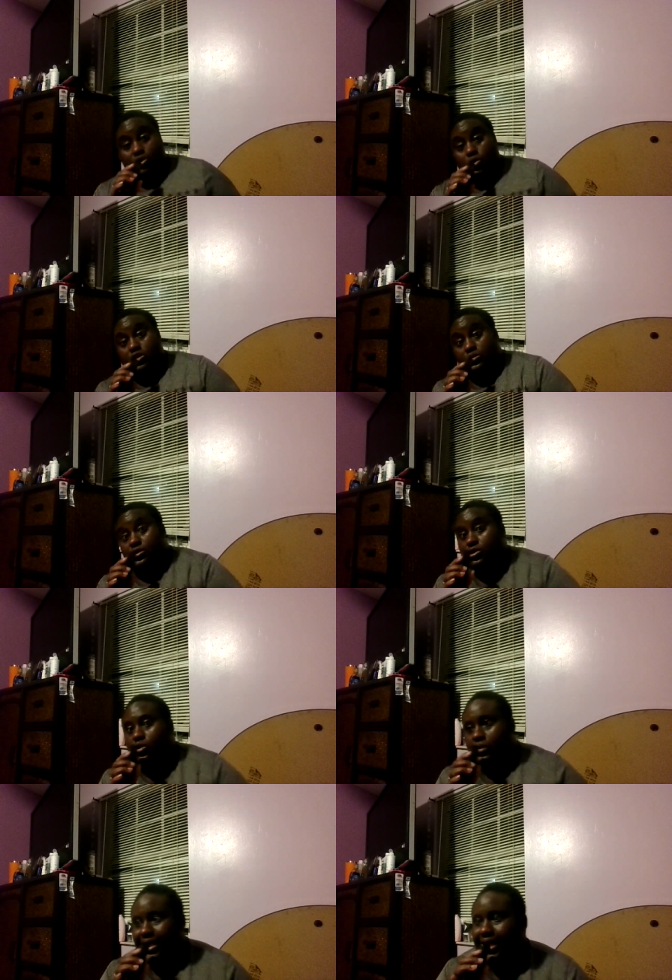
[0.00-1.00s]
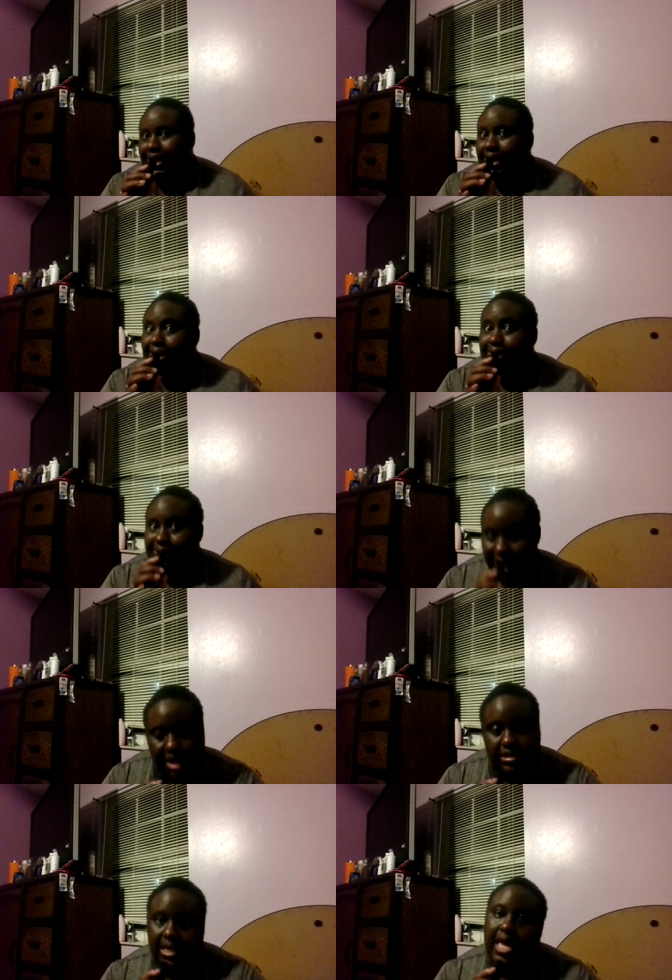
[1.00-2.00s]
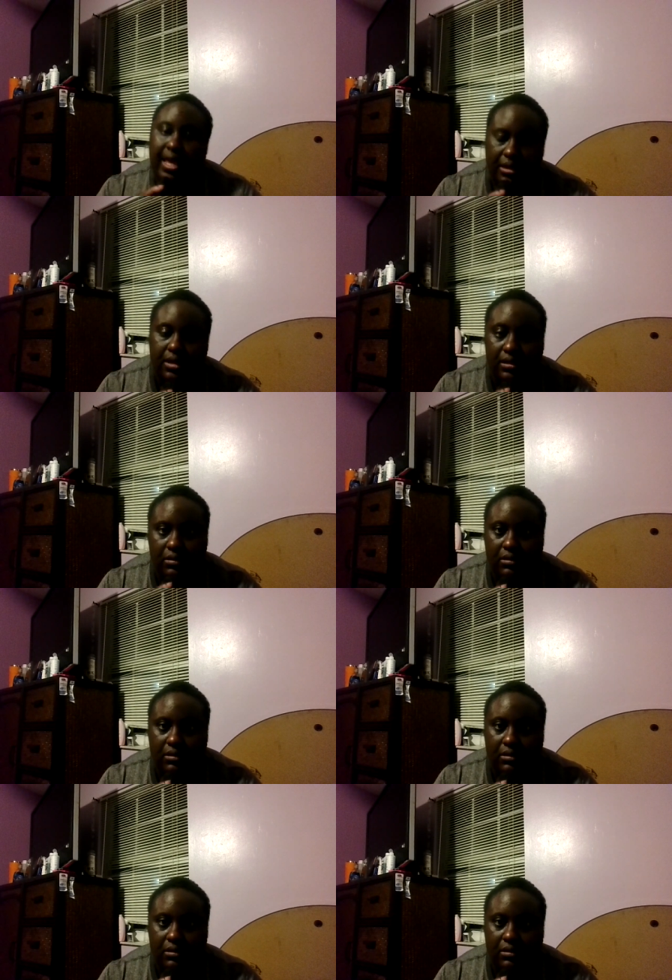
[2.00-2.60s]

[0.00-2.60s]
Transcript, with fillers: Holy Spirit told me not to end it.